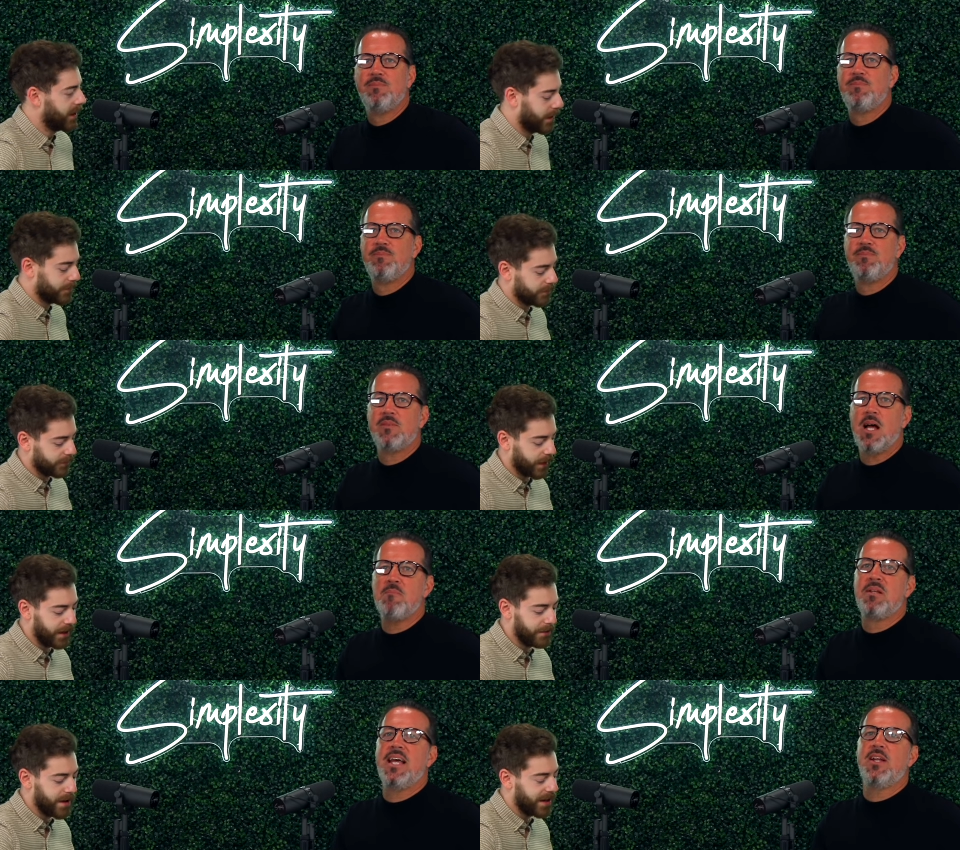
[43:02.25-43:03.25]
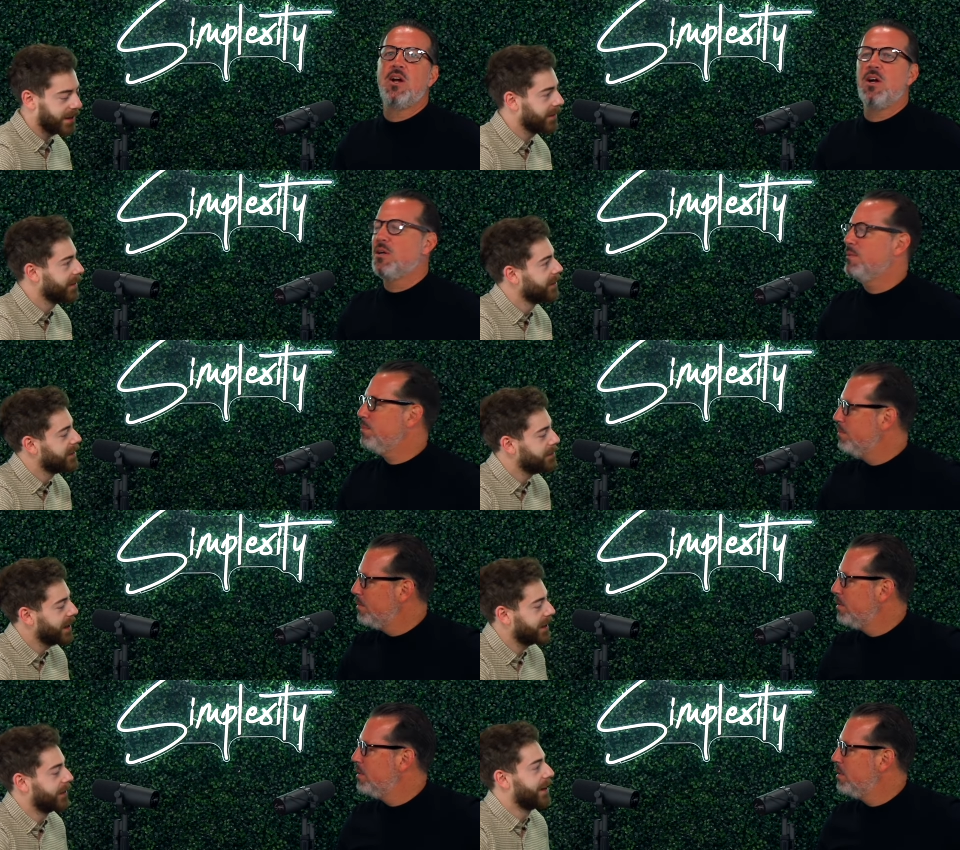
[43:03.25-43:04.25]
Speaker 1: Yeah. I'm playing hurt. Didn't make
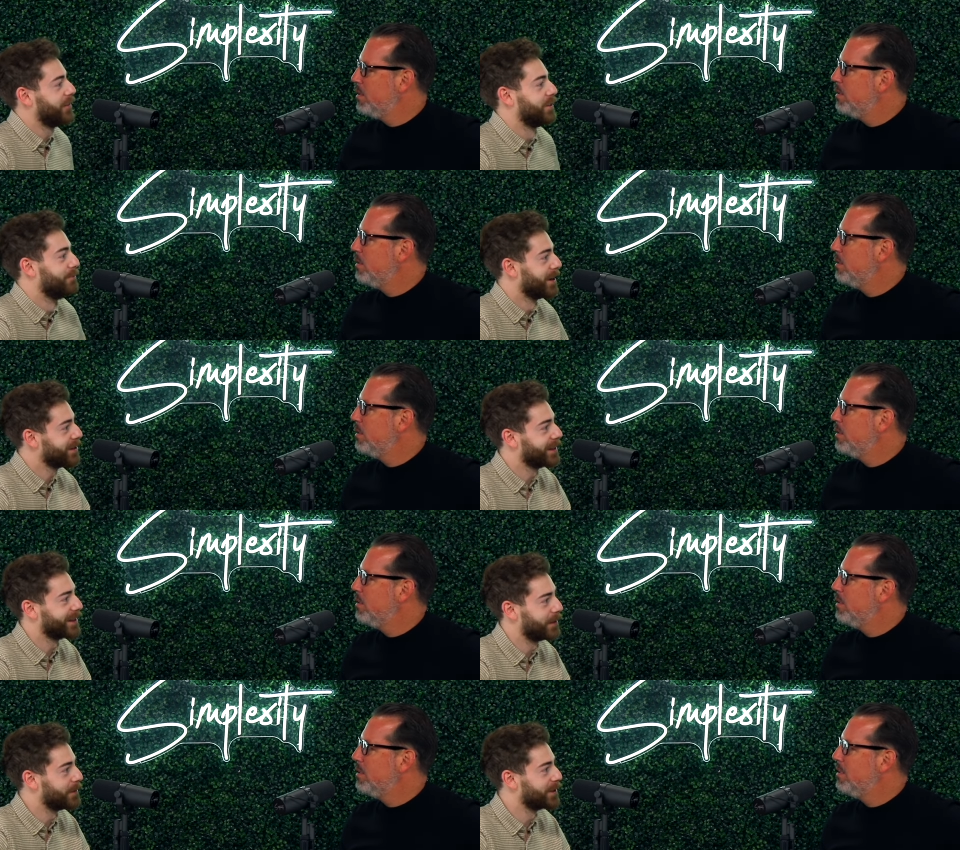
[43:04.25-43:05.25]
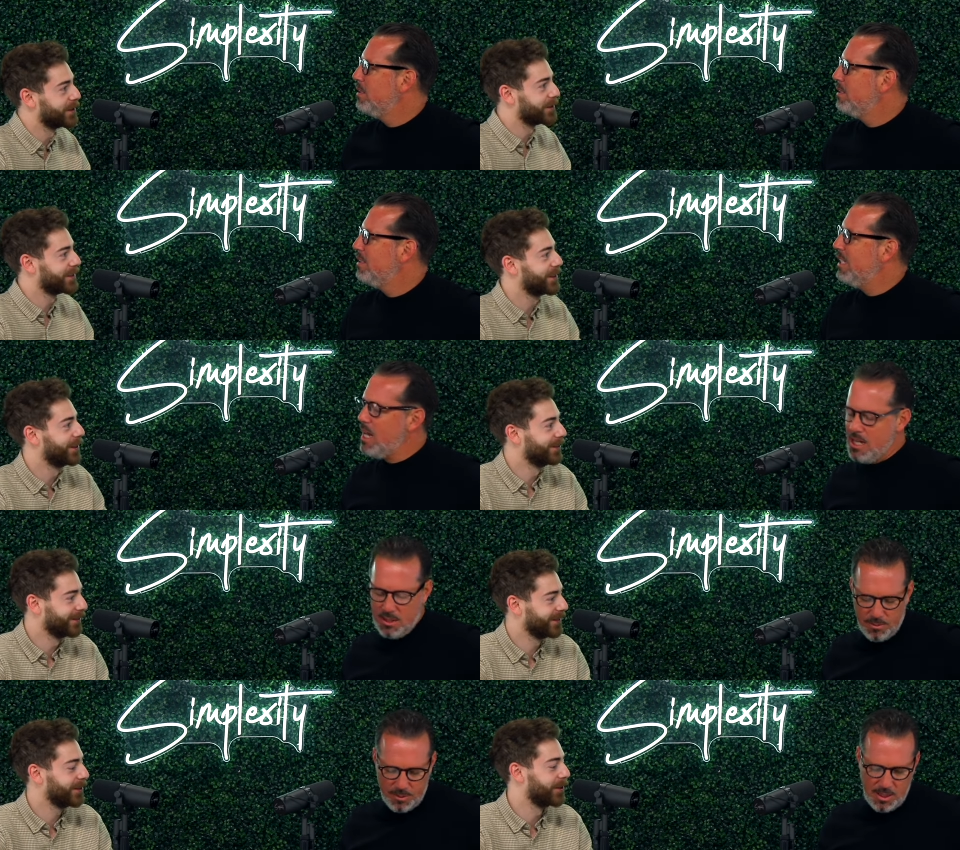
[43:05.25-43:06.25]
you laugh as much this episode,
Speaker 2: so no,
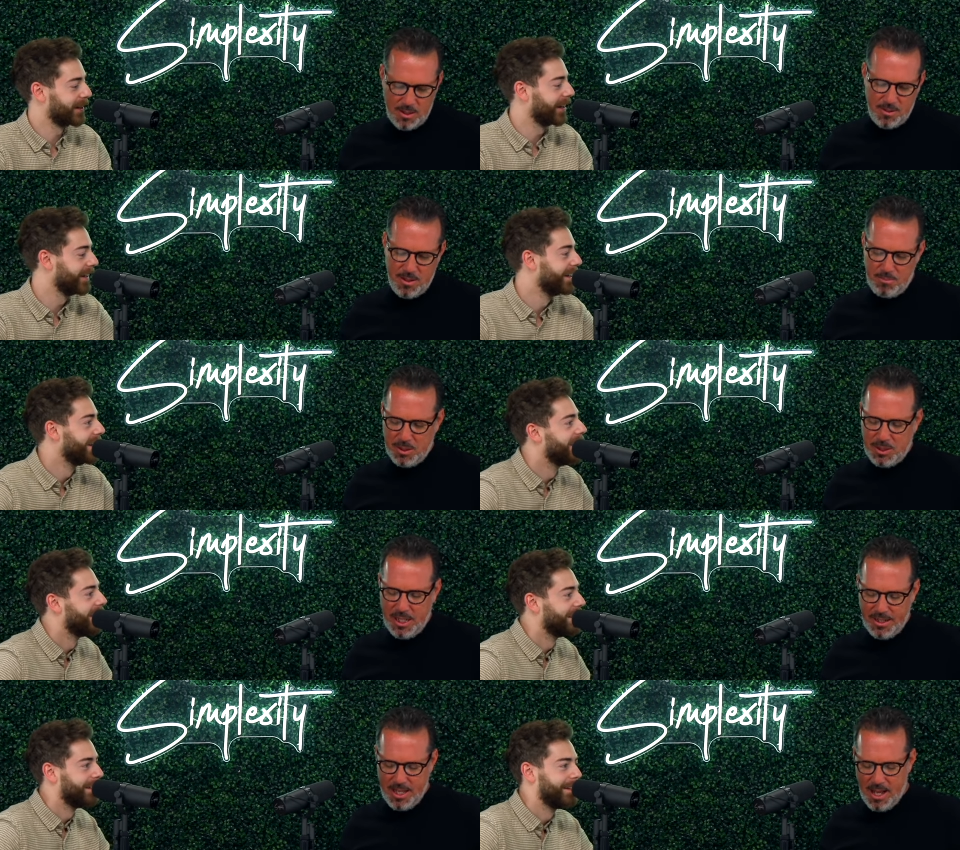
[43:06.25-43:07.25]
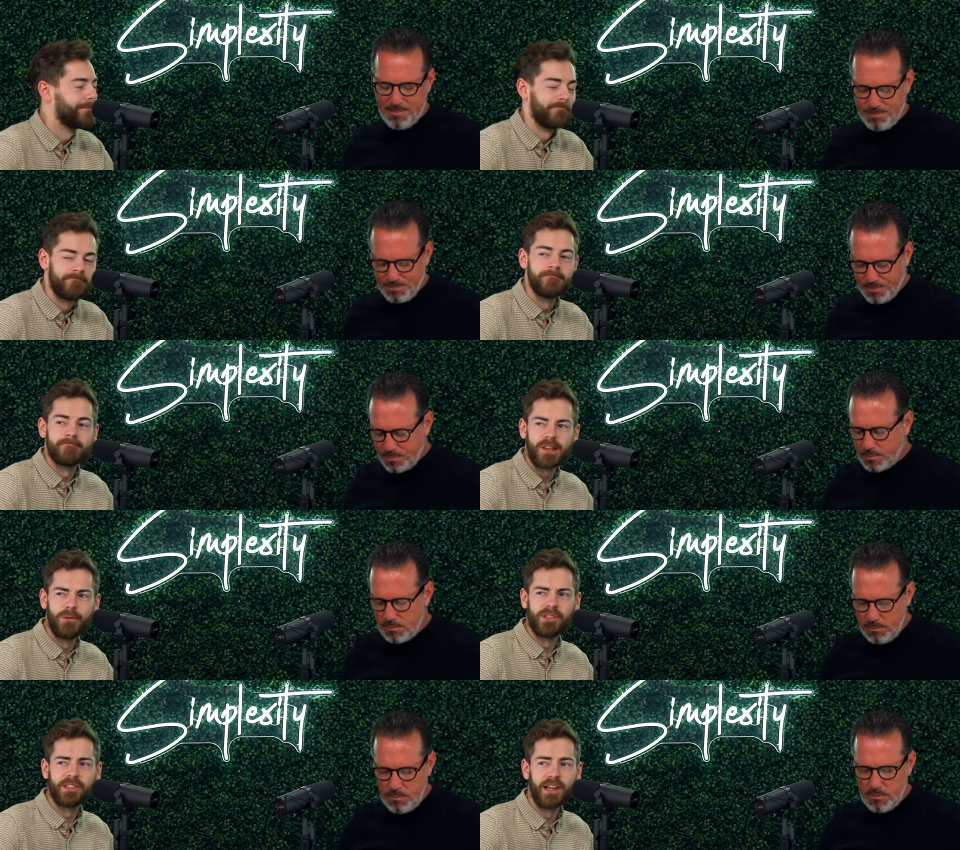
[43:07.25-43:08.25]
you're okay. Appreciate that.
Speaker 1: It was
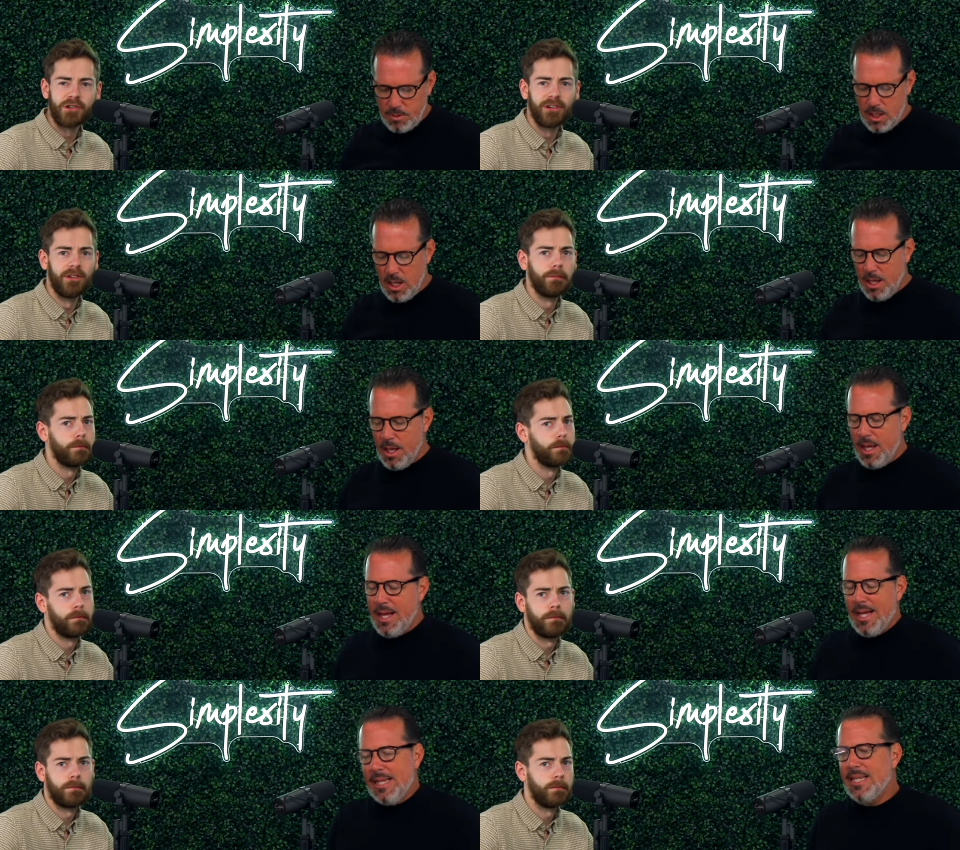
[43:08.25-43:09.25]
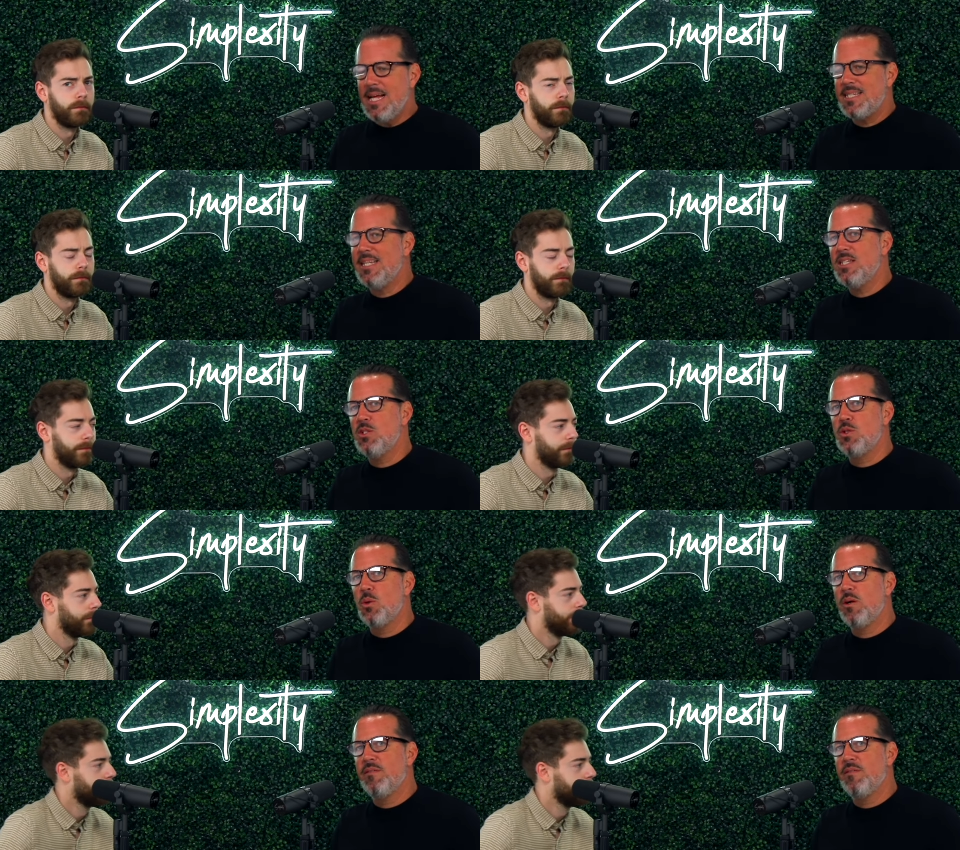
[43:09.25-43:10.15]
intentional.
Speaker 2: Last, this is sort